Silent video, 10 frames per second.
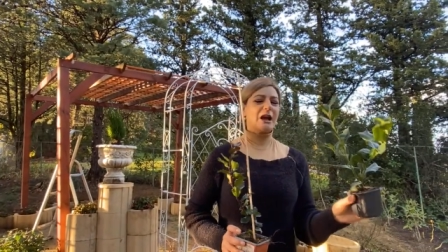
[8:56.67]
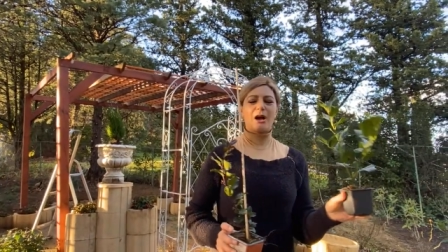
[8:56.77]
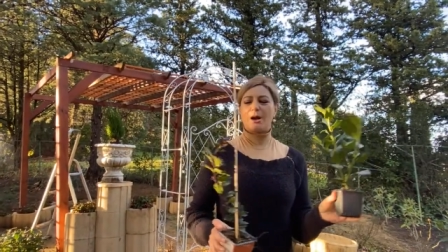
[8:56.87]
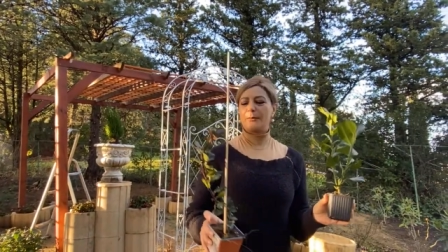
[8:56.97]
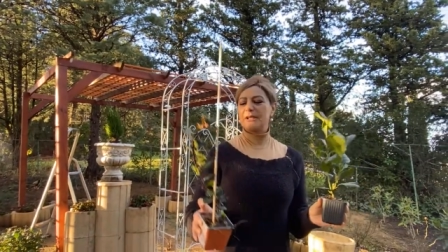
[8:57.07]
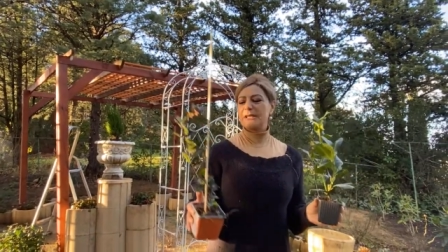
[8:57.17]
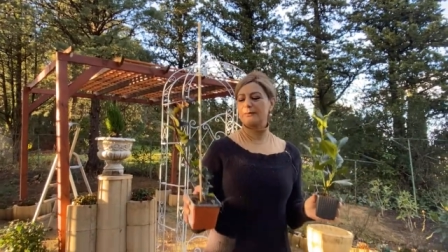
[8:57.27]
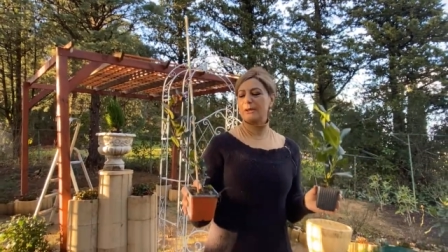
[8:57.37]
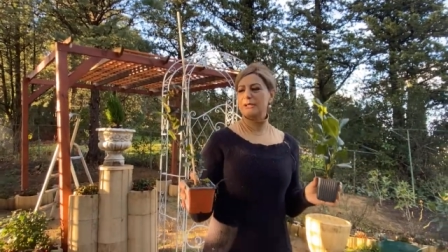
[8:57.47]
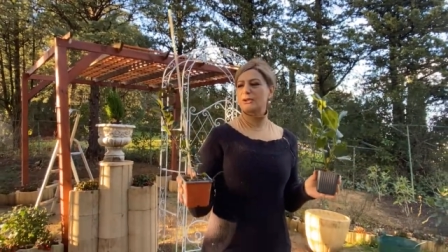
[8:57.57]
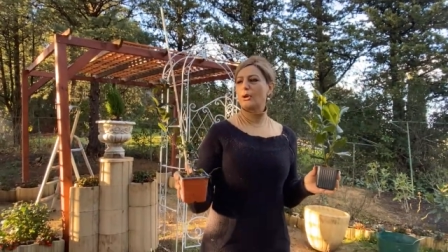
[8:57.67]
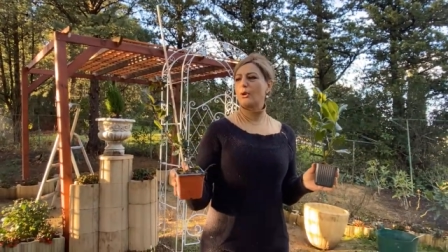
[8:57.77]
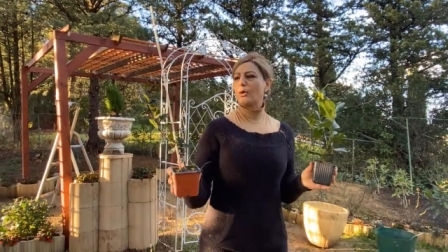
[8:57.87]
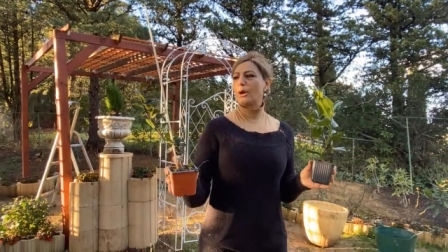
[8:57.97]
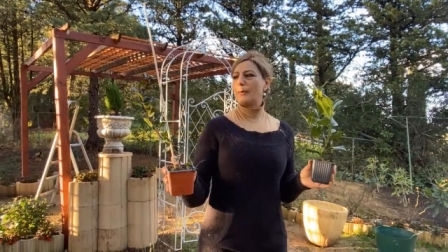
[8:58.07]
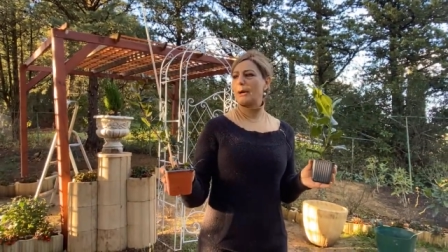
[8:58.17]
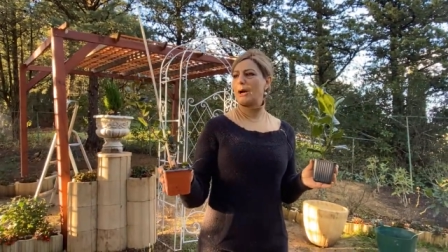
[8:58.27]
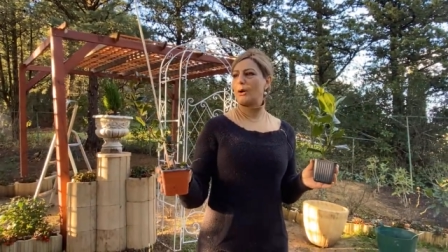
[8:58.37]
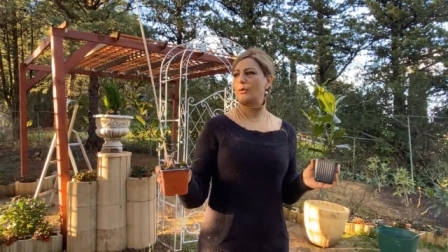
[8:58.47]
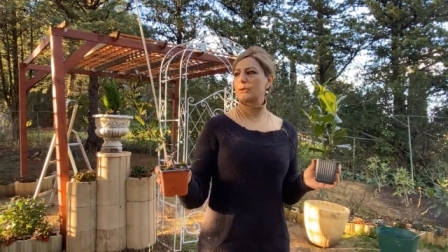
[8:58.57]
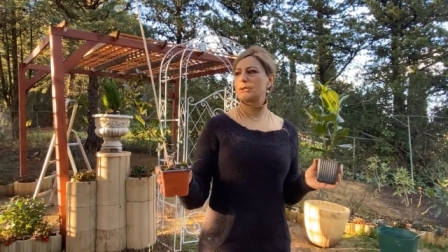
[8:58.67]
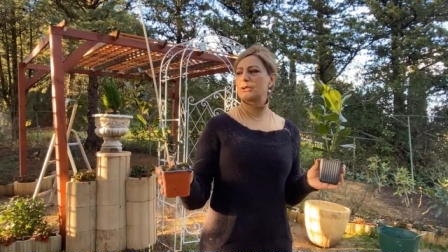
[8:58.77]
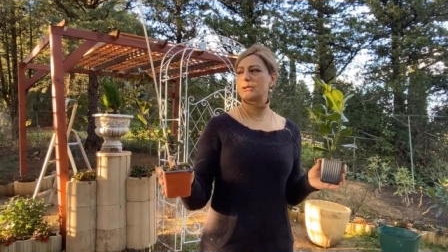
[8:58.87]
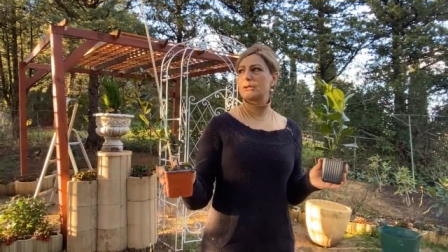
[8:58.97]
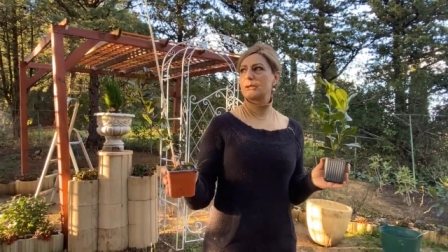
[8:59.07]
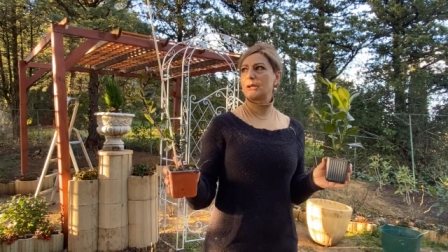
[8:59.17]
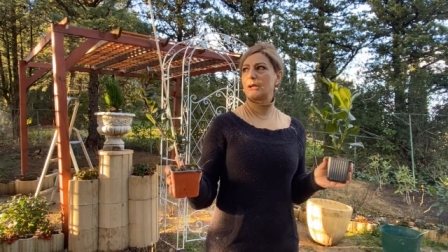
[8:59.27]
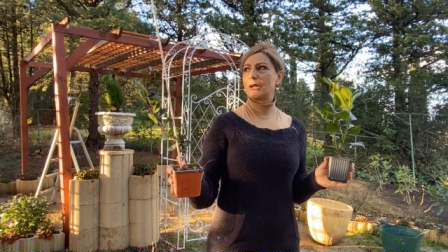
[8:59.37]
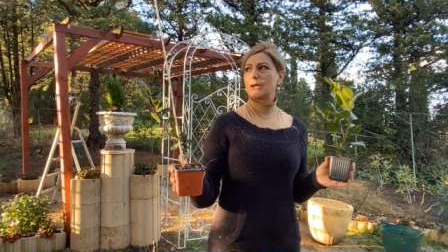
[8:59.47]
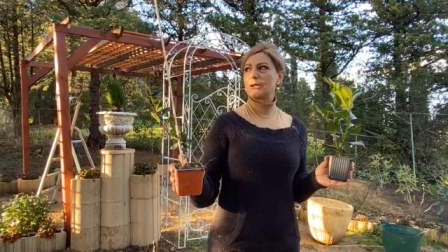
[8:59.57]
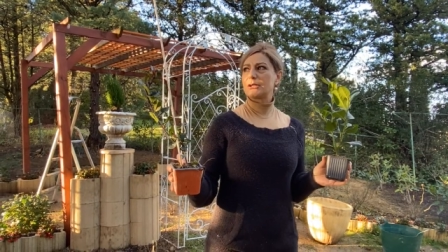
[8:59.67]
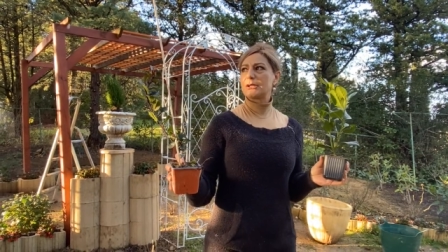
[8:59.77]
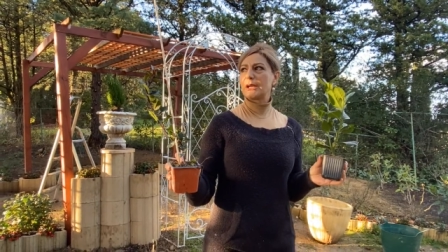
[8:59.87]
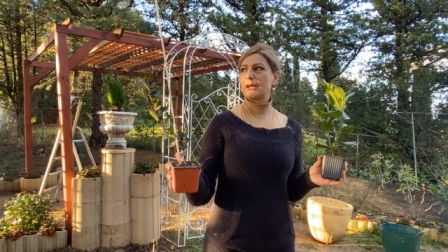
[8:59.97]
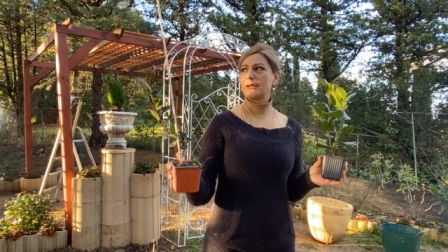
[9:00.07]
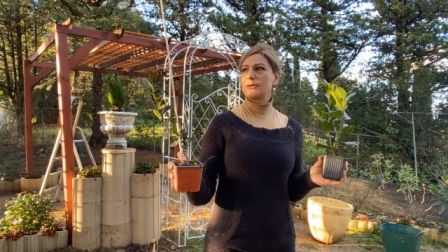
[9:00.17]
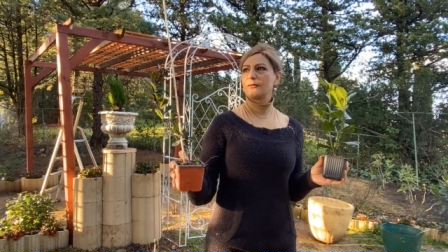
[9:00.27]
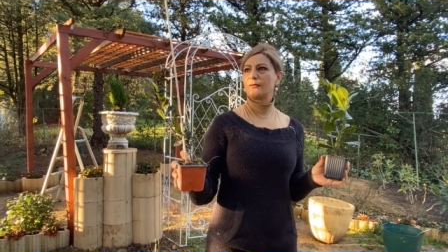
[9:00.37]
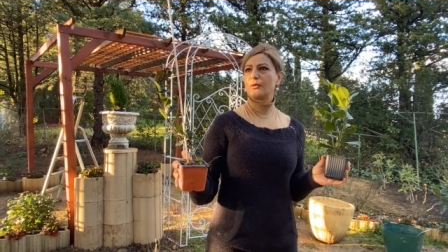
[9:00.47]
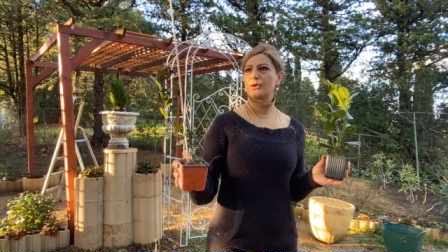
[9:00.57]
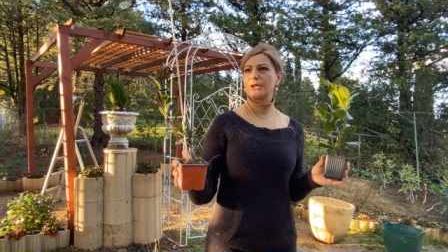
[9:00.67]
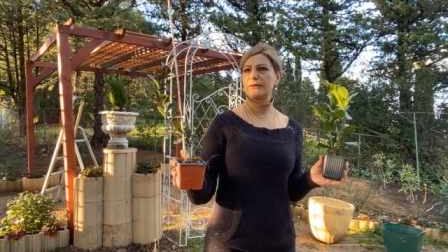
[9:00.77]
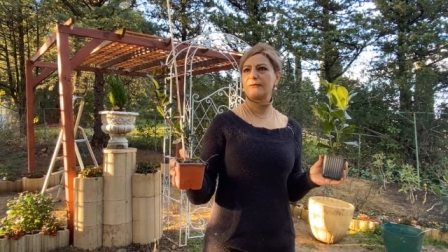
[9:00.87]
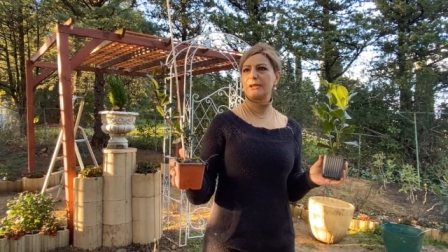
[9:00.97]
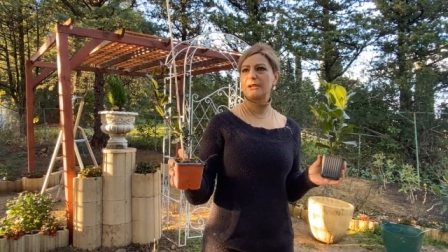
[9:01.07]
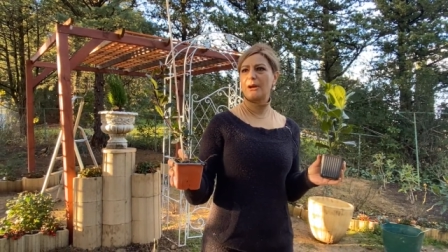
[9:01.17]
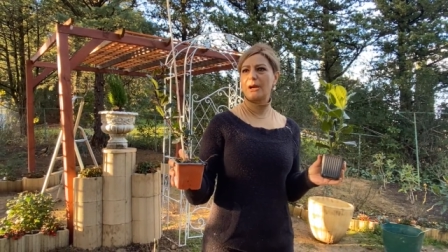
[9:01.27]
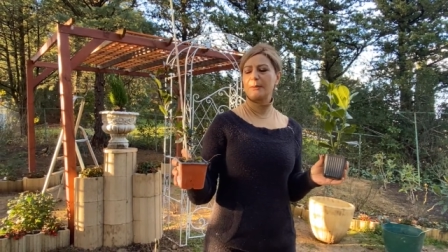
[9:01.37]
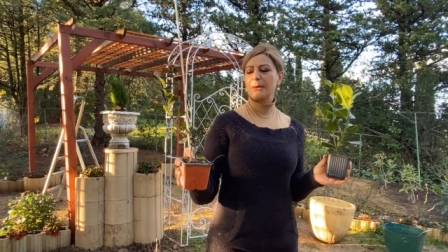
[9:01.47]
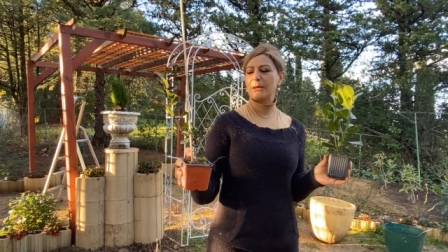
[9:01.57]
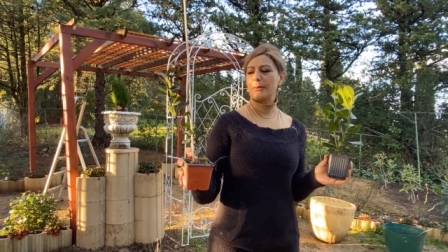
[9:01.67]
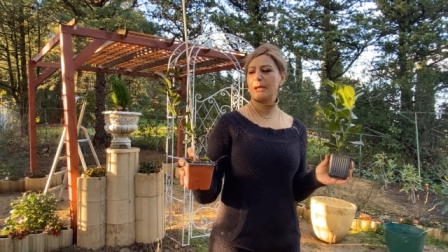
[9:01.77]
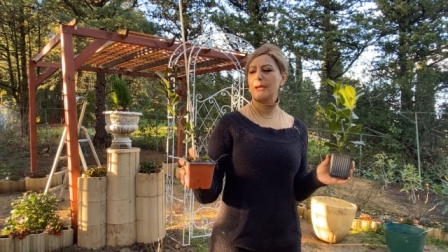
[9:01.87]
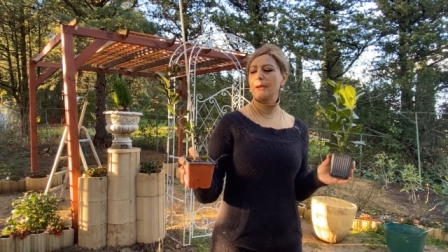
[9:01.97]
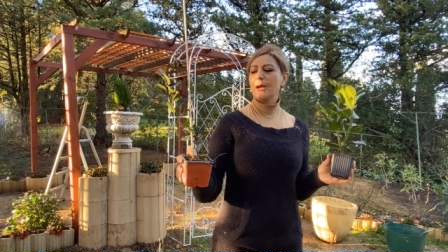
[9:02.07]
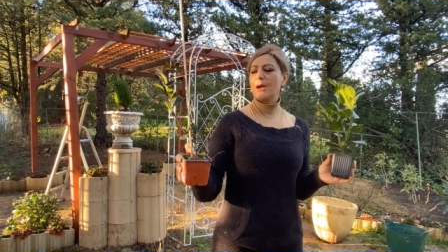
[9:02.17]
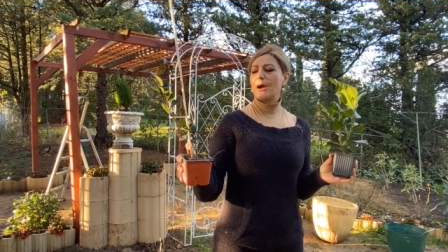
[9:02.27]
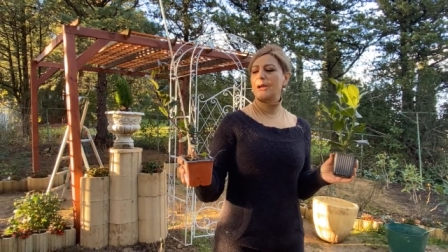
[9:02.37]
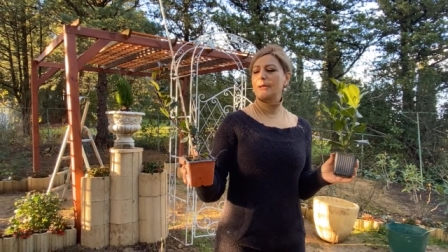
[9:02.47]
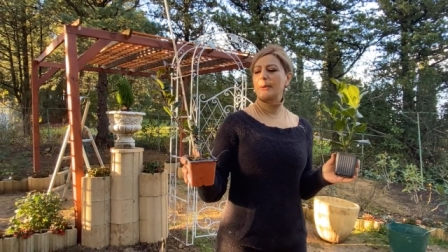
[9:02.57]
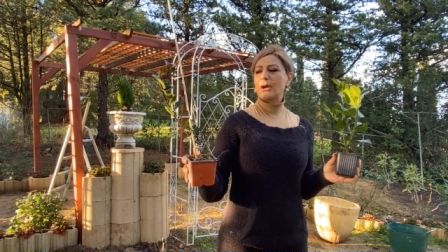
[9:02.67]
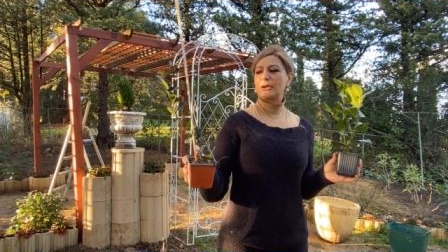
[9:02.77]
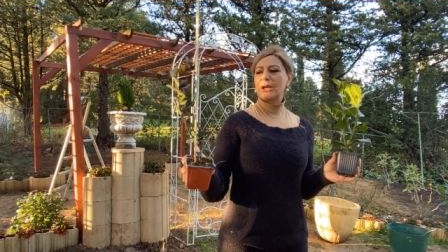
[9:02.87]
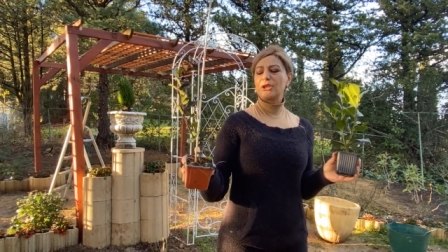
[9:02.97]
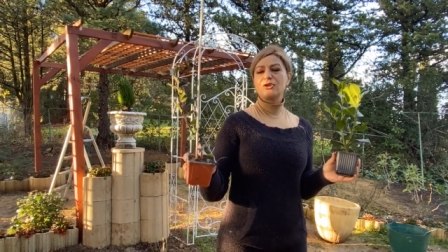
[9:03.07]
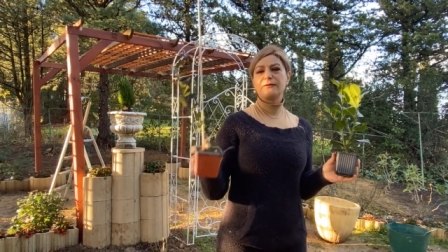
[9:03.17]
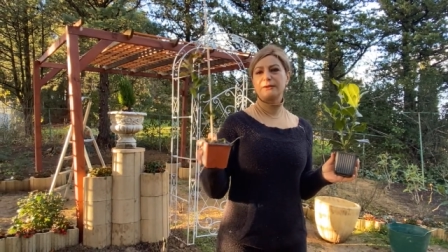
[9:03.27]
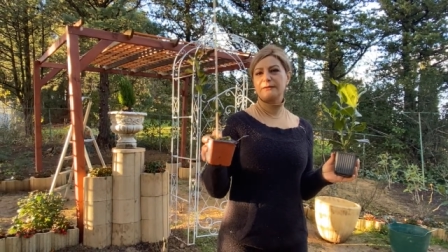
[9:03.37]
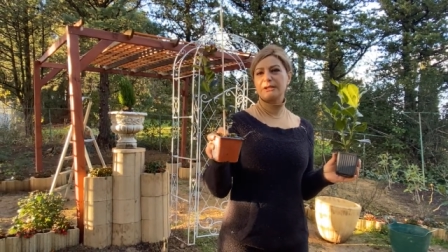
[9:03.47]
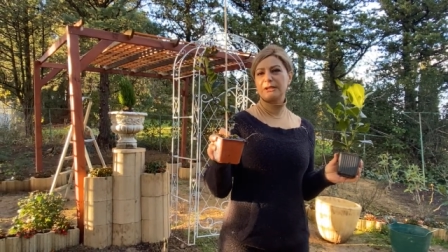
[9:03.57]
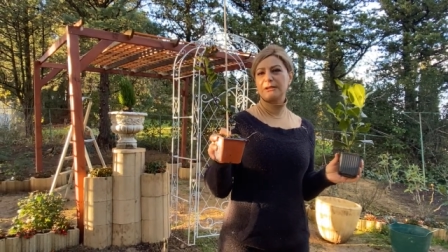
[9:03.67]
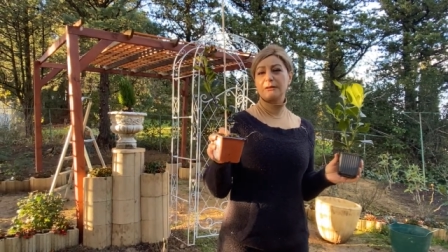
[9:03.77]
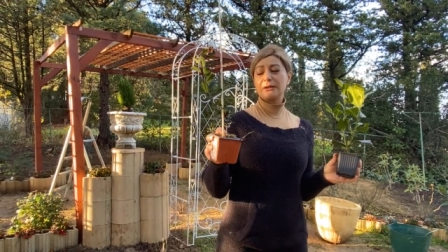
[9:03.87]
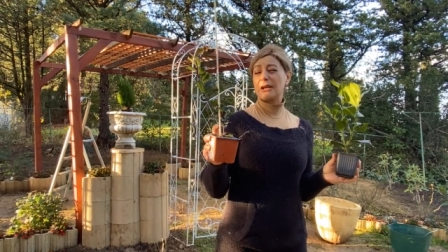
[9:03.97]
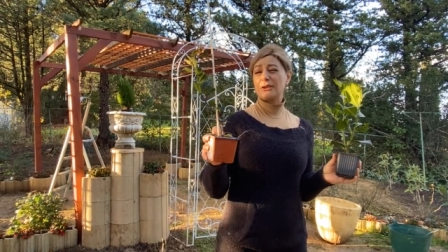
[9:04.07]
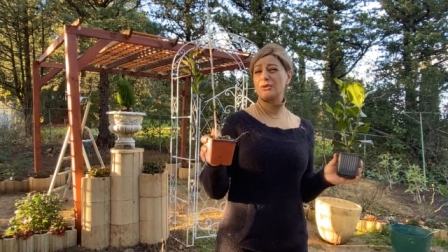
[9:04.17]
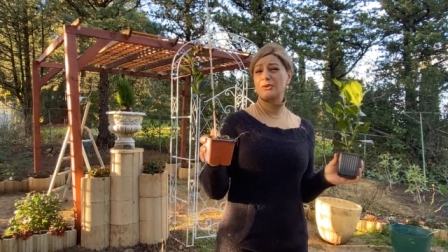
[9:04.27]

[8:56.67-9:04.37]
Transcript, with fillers: um, these ones go about uh, 10 14 feet high maybe in about 8 to 15 and uh, 8 to